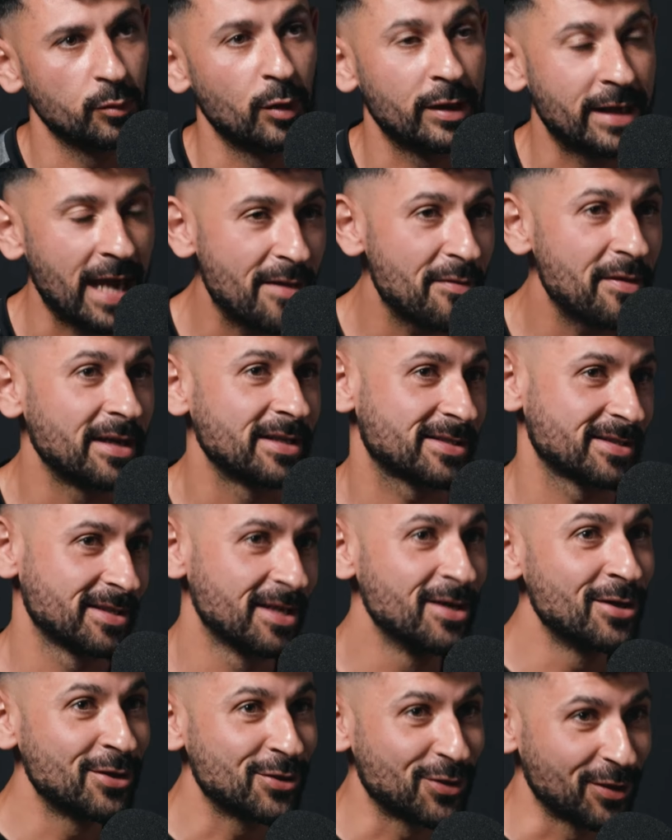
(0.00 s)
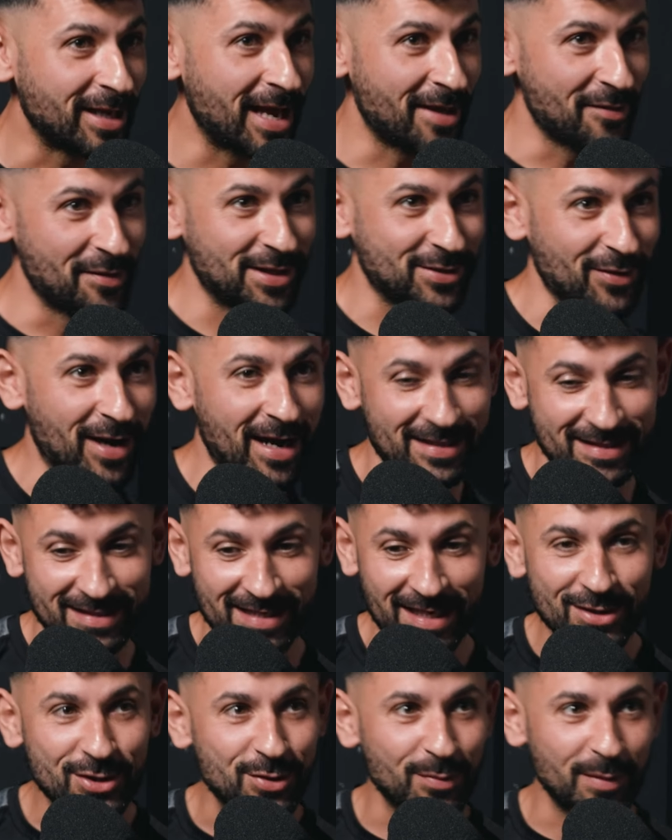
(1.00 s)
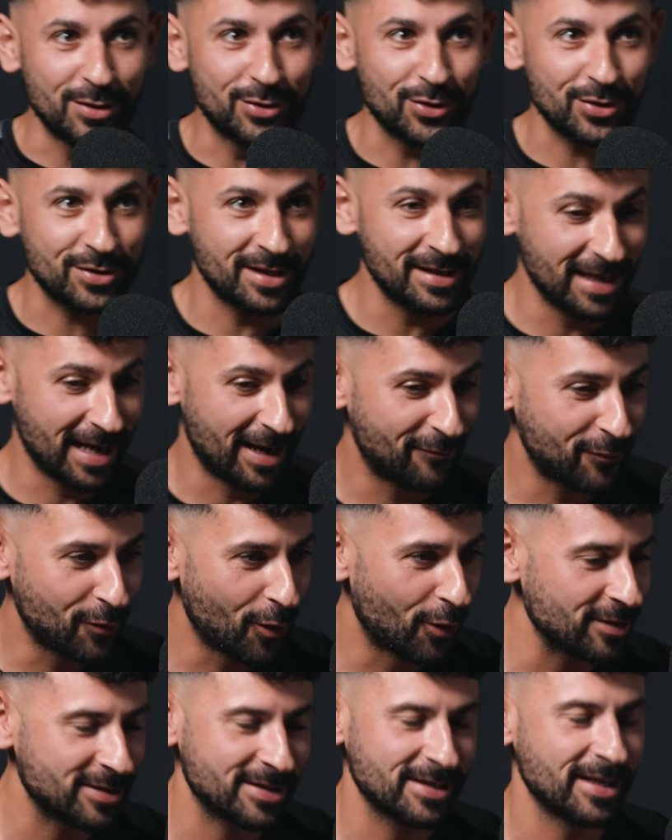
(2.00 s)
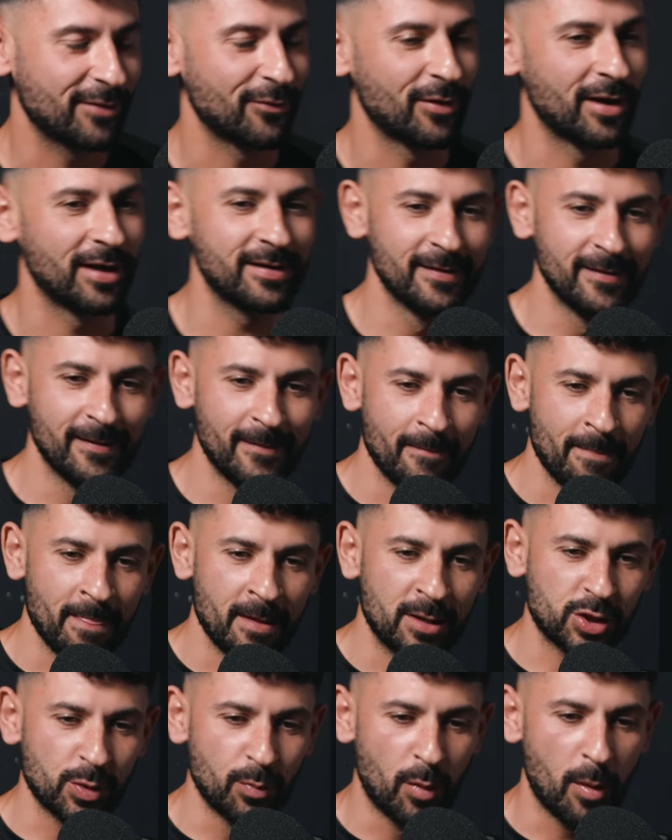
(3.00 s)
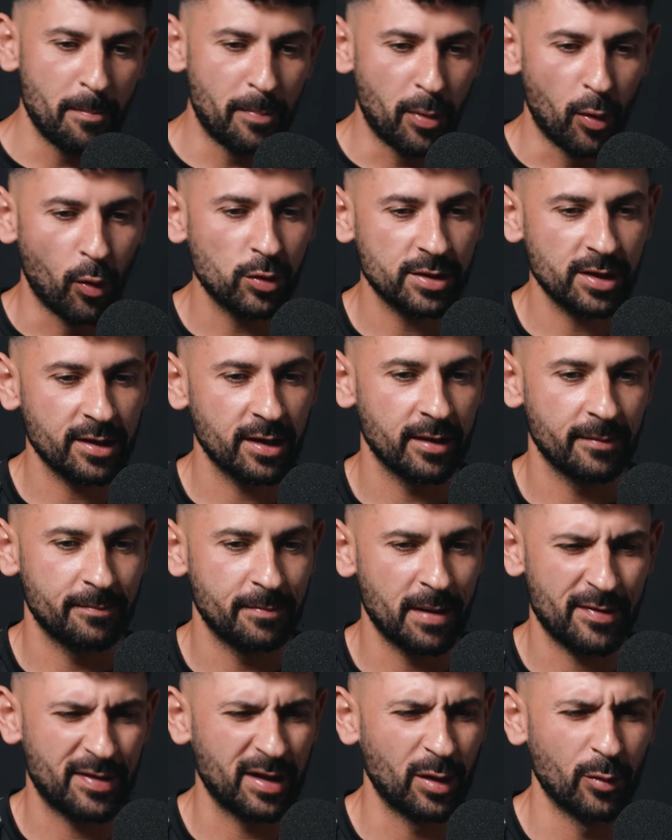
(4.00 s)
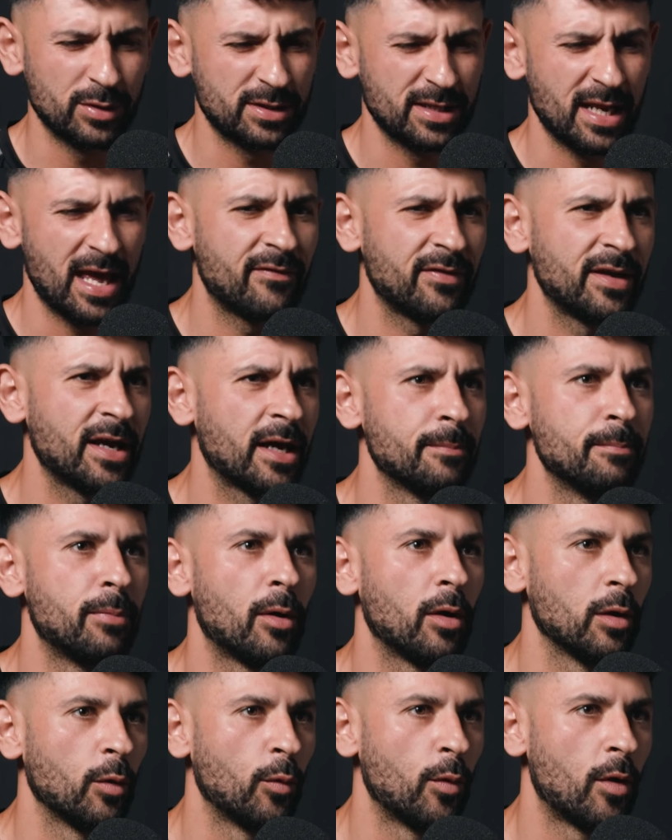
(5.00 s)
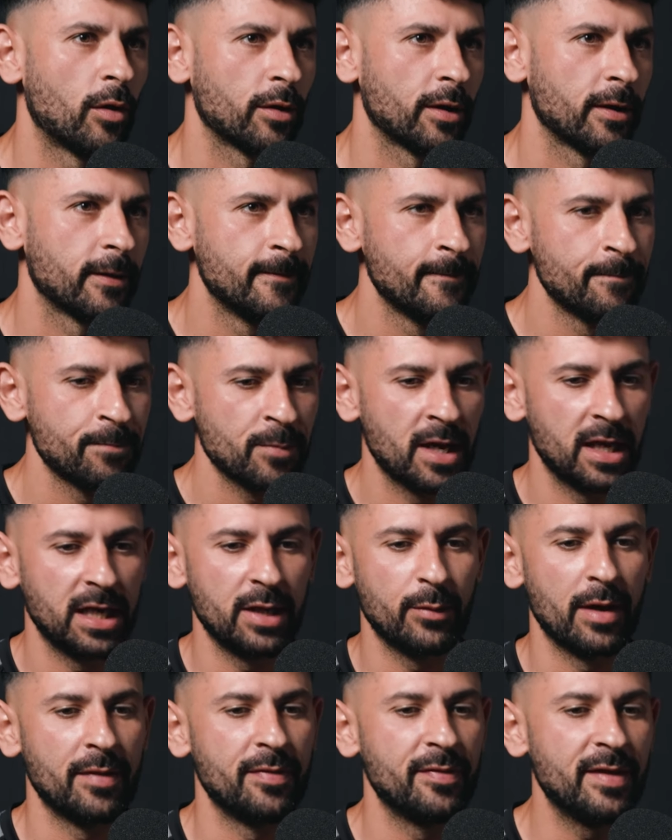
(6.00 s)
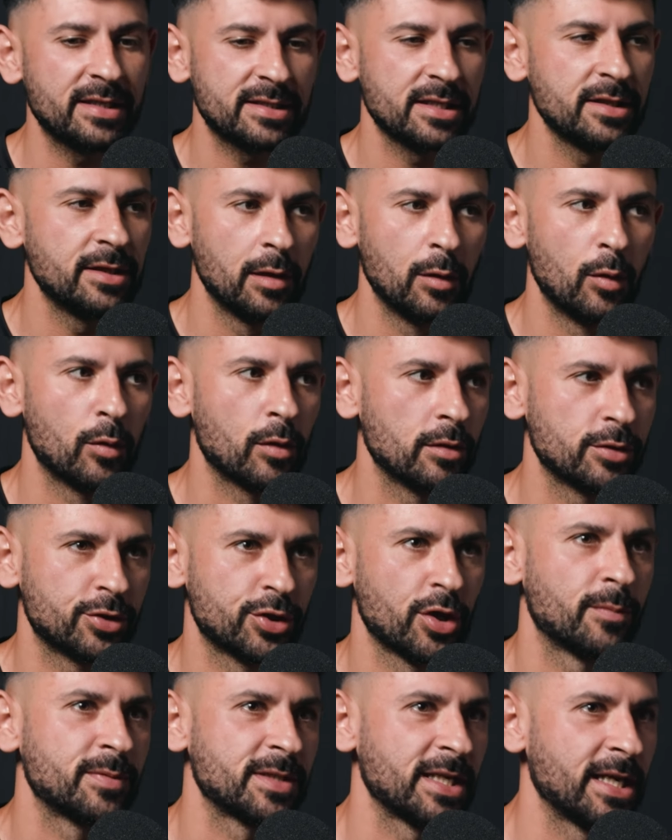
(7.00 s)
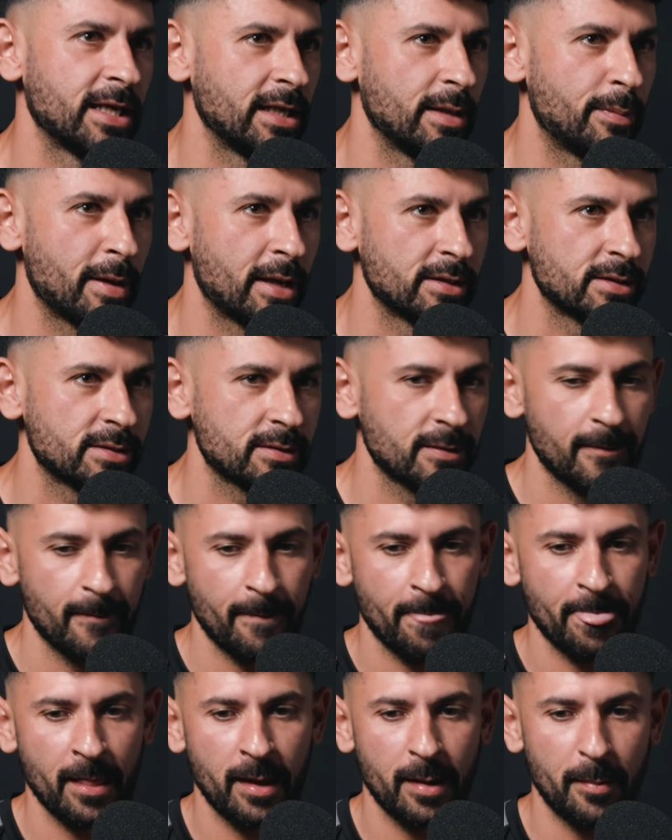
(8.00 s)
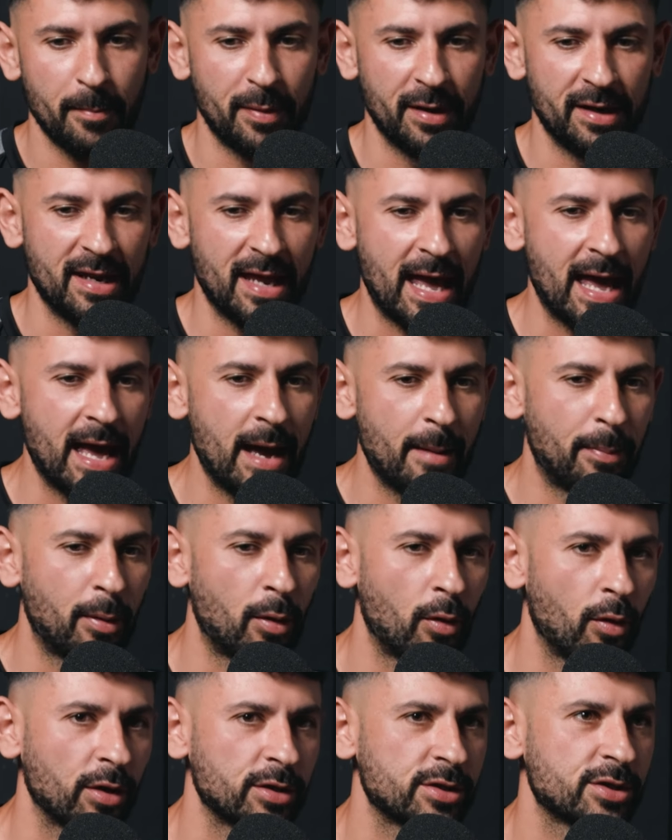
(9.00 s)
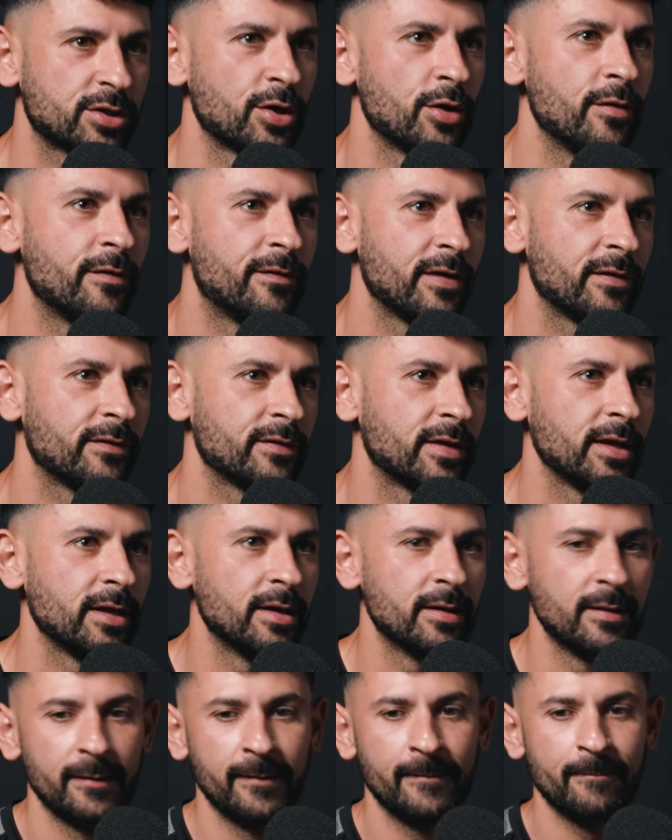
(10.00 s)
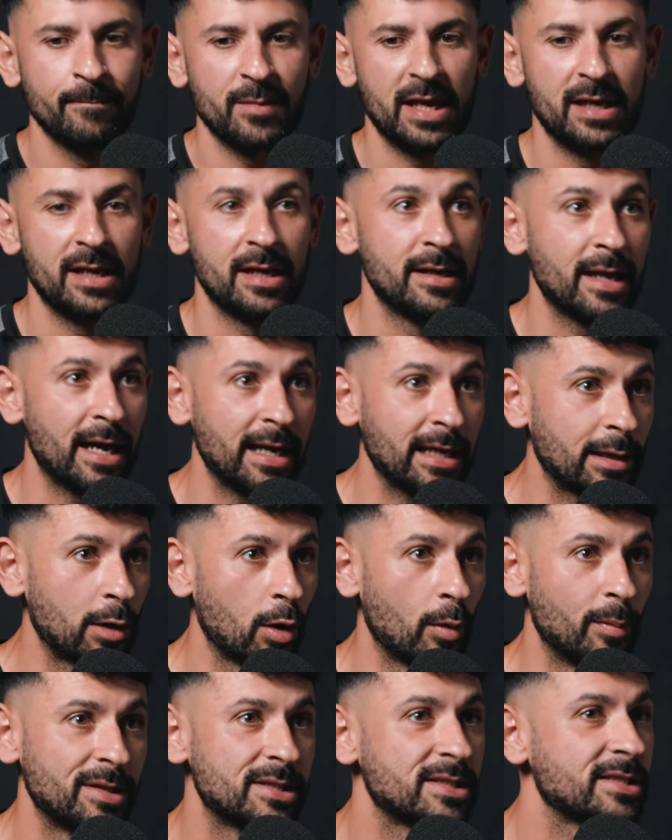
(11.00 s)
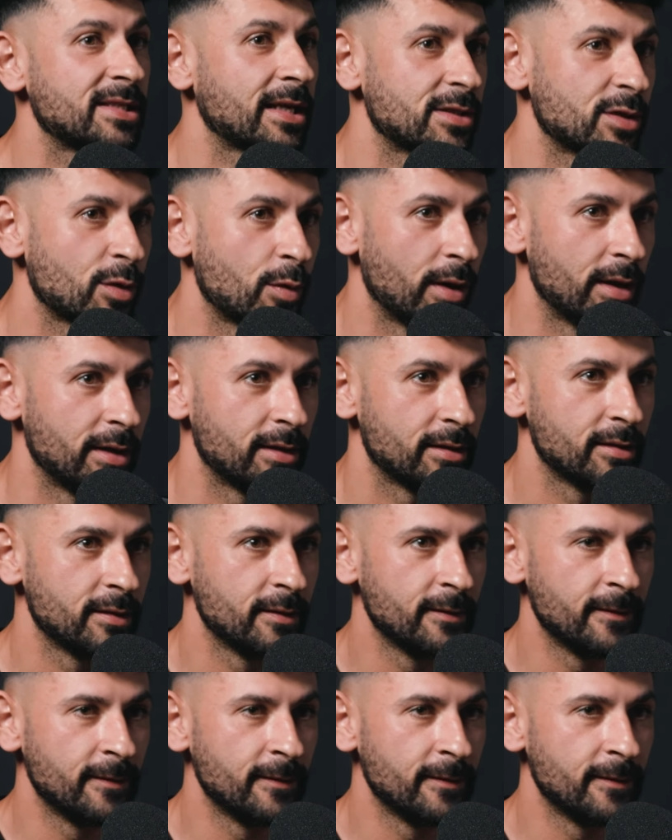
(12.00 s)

Well, get this. So get this, right? I seen something just today. I've got to see it, right? Someone posted I think it was an Evian bottle of water, and he went, this in your local shop's 80 pence, but in an airport, it's 2.50. In a nightclub, it's £6.